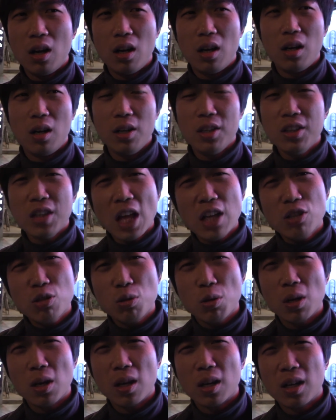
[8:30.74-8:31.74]
Uh,
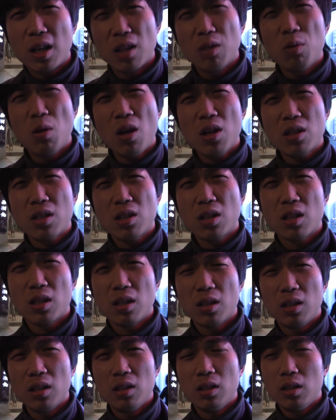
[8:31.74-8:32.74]
industry cannot
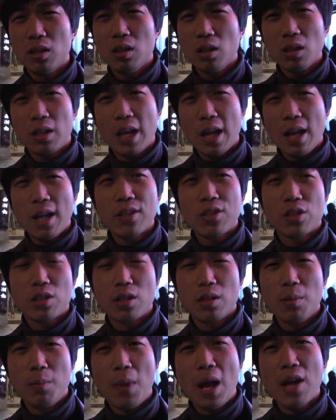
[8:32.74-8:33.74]
get
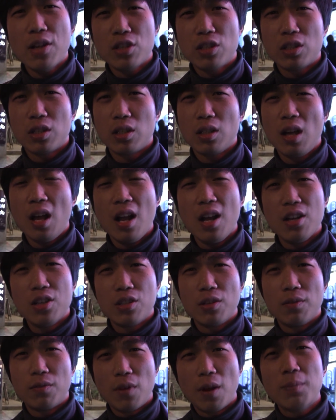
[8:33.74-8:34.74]
much
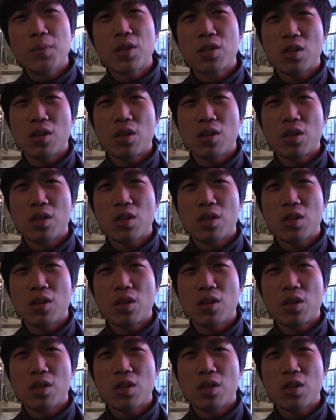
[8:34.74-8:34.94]
energy from the